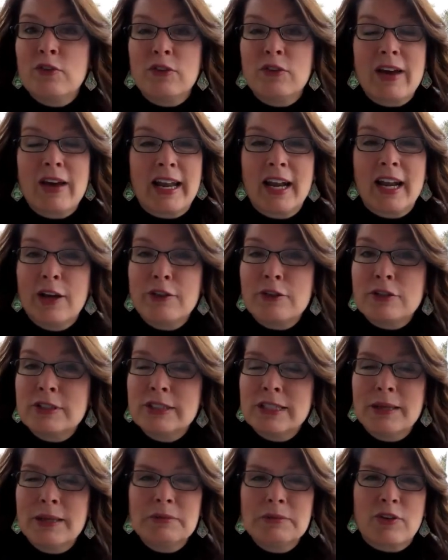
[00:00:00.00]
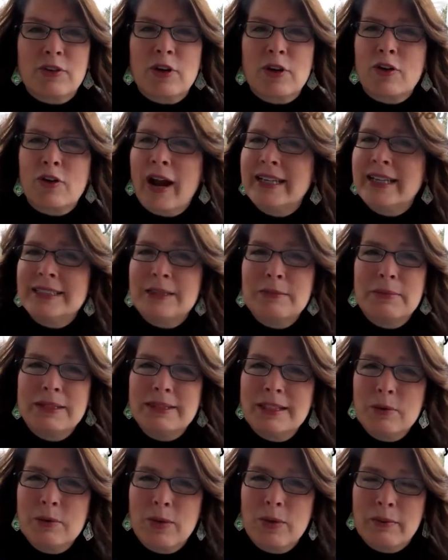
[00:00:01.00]
If you've got other tips for crazy
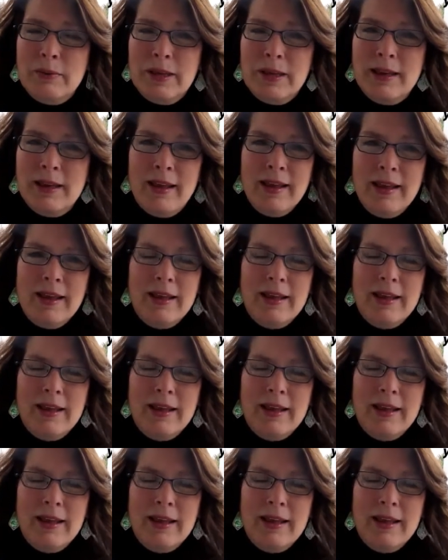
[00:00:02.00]
busy women,